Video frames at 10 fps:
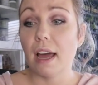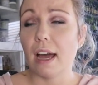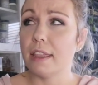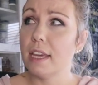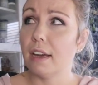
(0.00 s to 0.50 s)

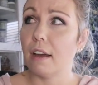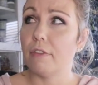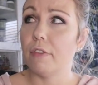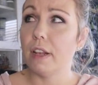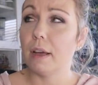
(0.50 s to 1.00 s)
I
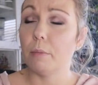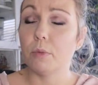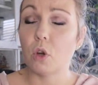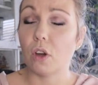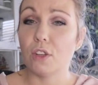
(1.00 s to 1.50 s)
feel I'm
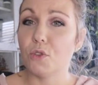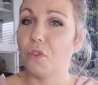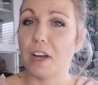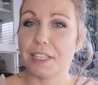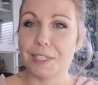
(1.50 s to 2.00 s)
talking too
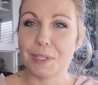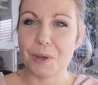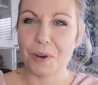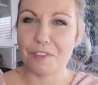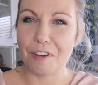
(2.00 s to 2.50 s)
fast,
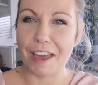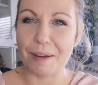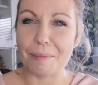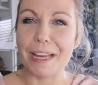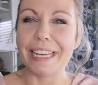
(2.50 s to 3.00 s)
sorry if I
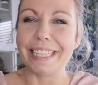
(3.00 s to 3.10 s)
am.